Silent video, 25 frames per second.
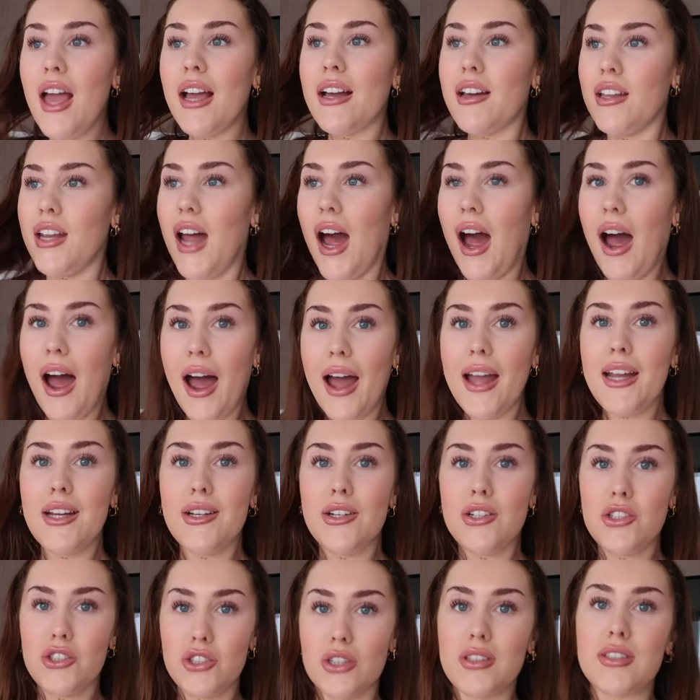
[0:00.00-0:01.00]
Can
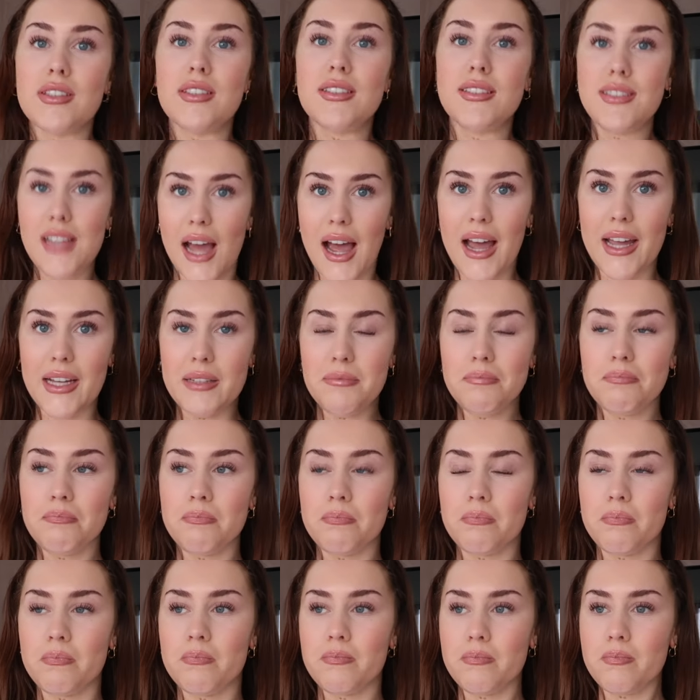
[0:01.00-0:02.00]
I just say,
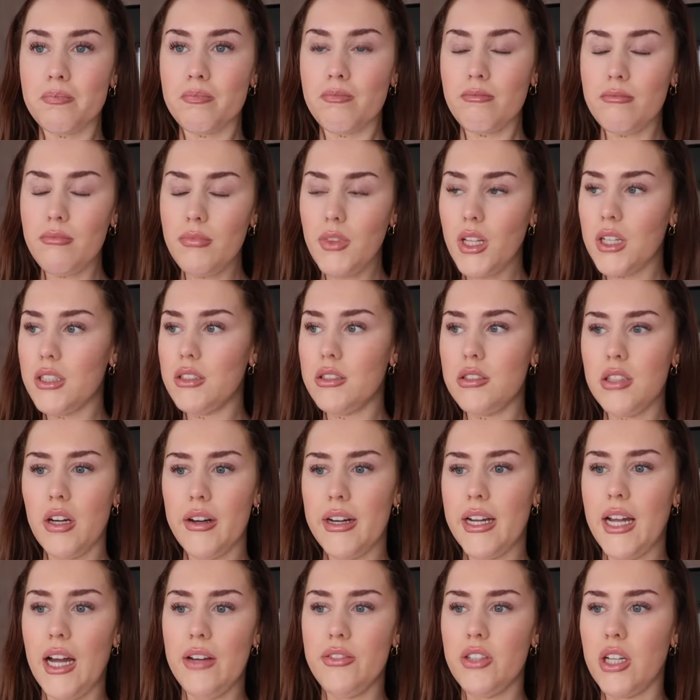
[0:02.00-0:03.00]

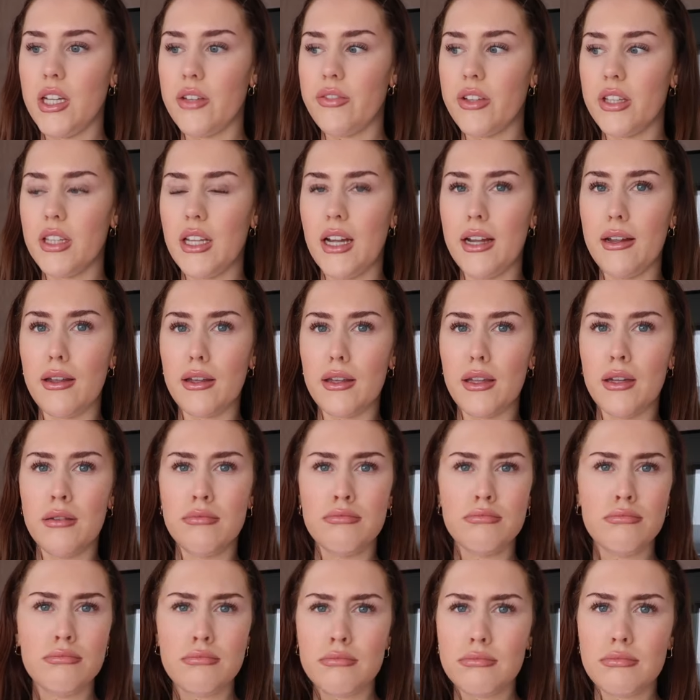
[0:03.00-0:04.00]
sorry, I'm not even like,
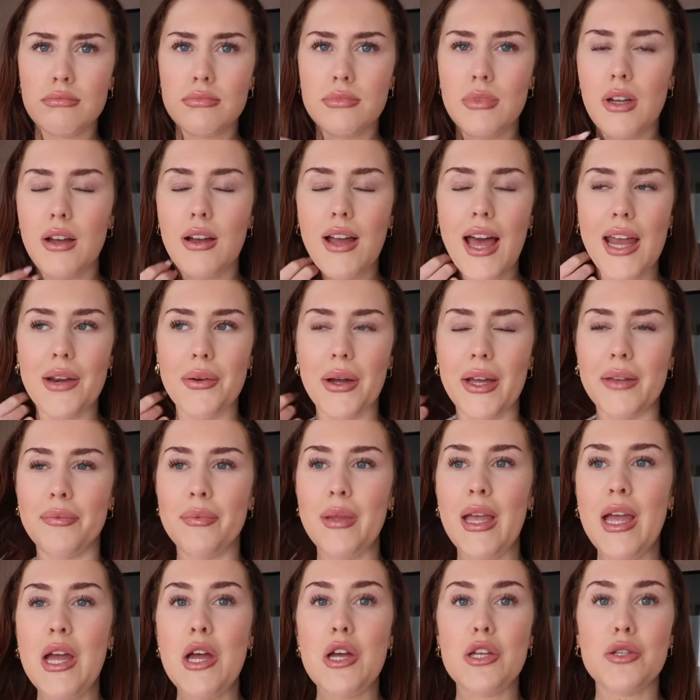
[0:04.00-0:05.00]
anyway,
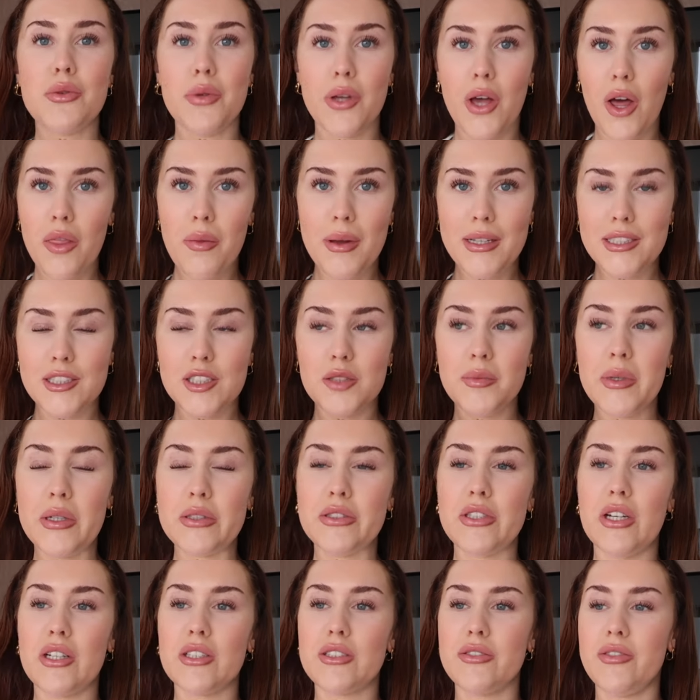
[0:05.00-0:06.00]
so we got Master
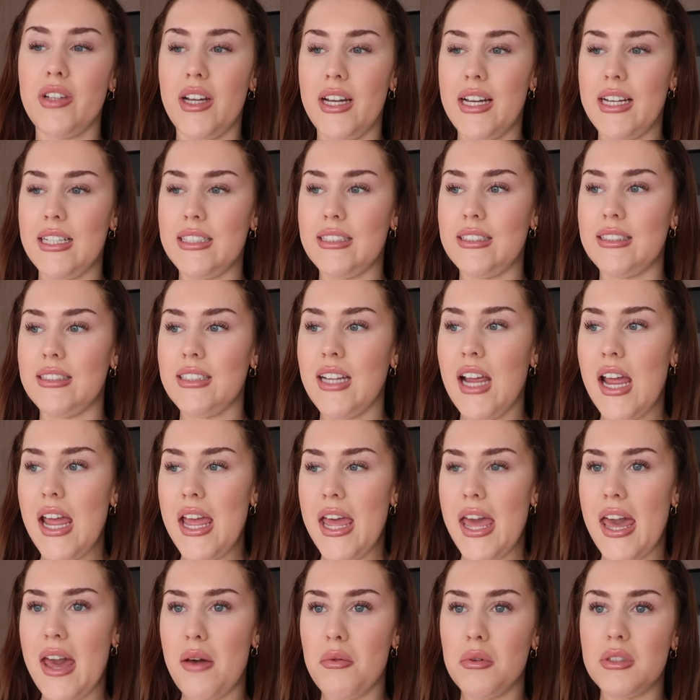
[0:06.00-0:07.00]
Botox first.
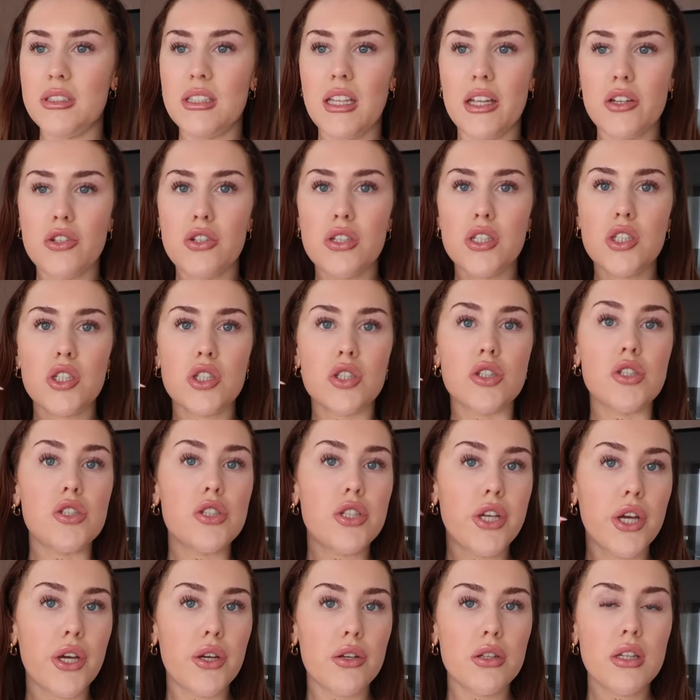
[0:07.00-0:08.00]
It was literally just
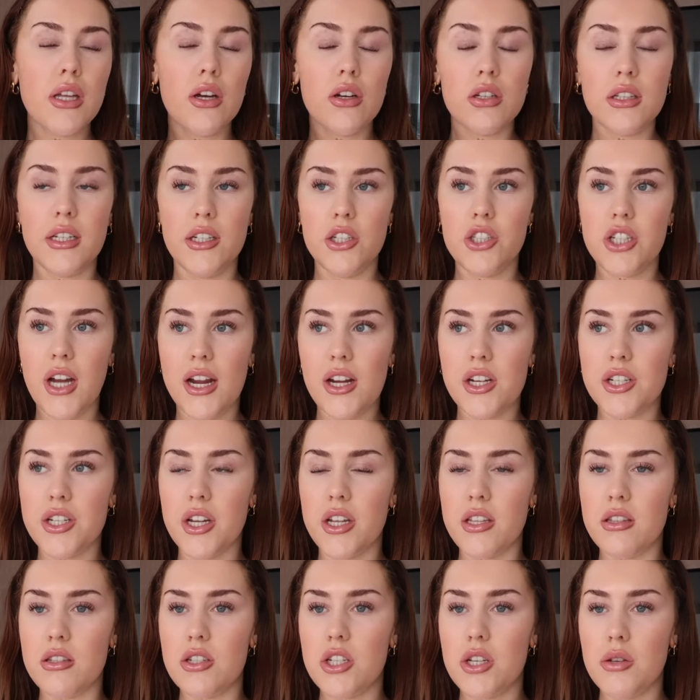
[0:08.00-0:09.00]
two little
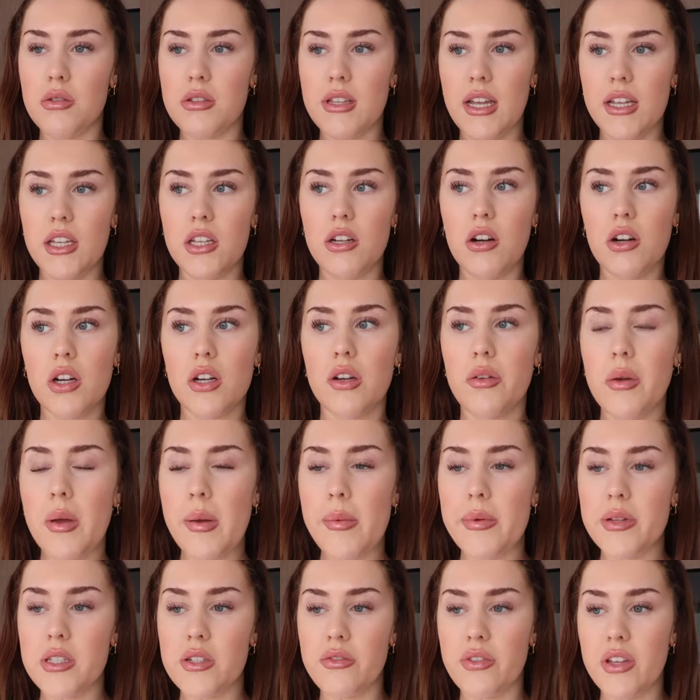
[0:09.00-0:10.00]
injections. She was like, you're not gonna be
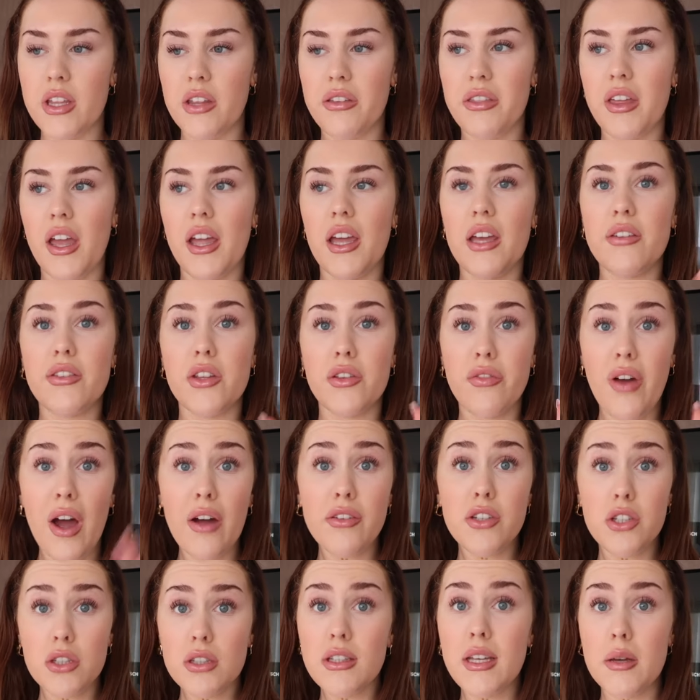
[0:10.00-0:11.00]
able to feel a thing. If you've
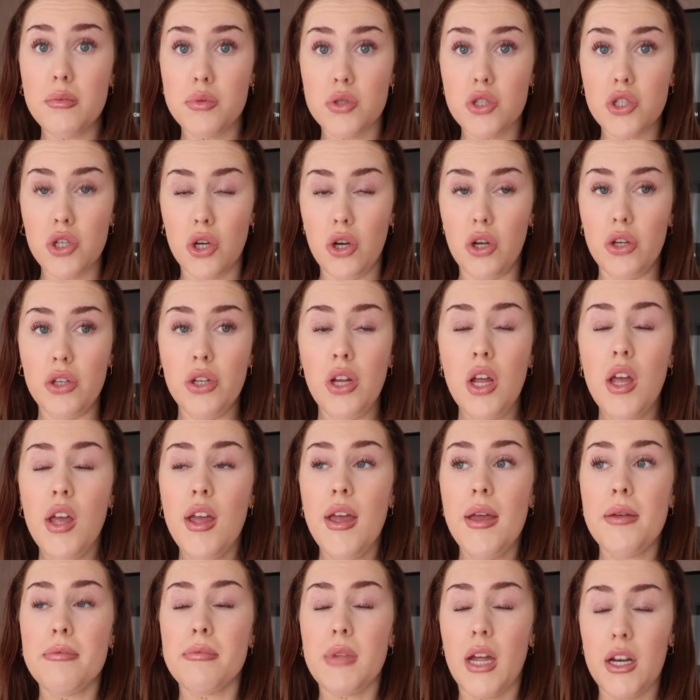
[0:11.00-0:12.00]
had your lips done
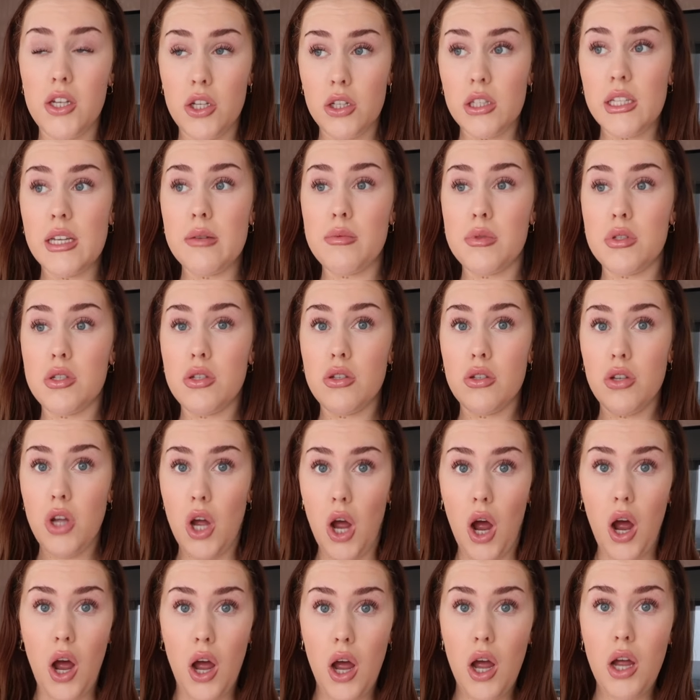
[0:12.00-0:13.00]
and your lips
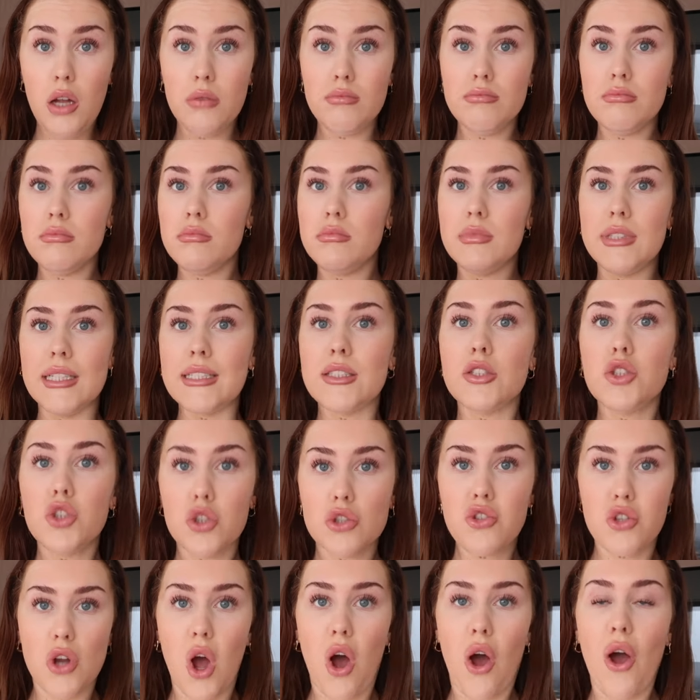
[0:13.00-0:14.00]
hurt, this
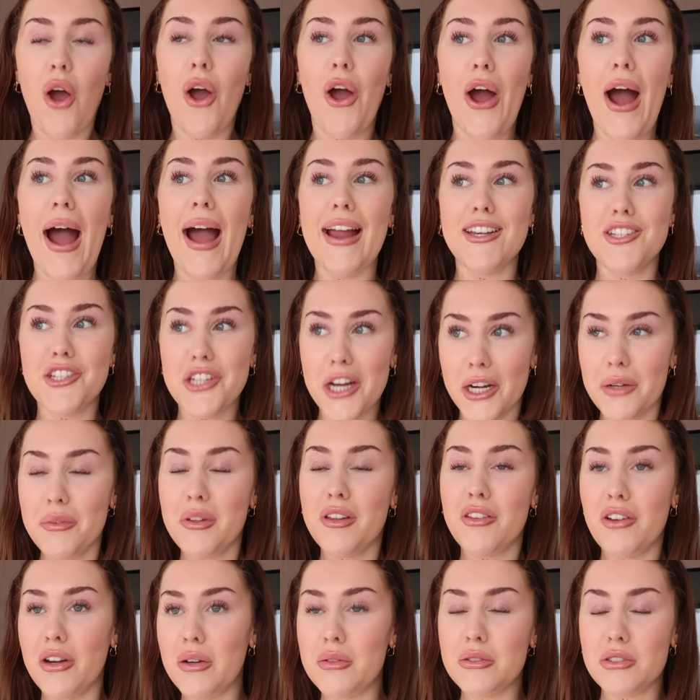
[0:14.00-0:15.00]
does not hurt. I
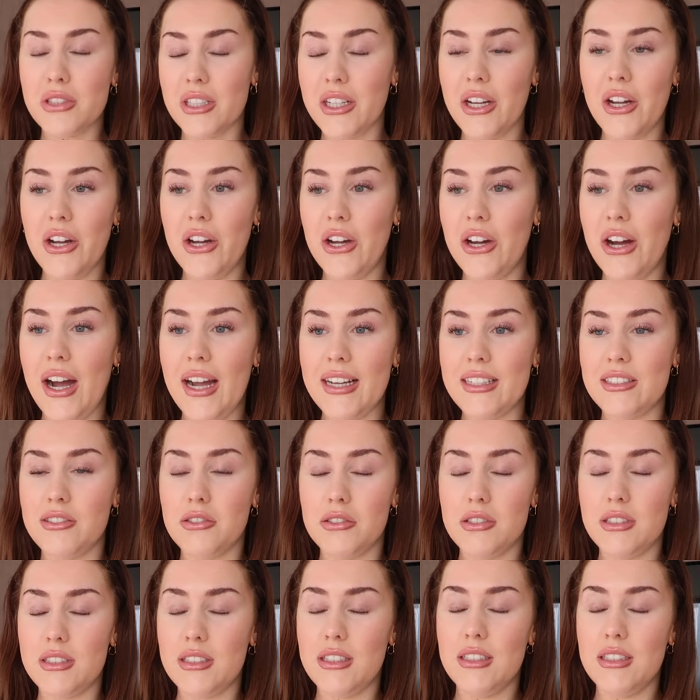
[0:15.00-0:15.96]
genuinely thought it was gonna hurt.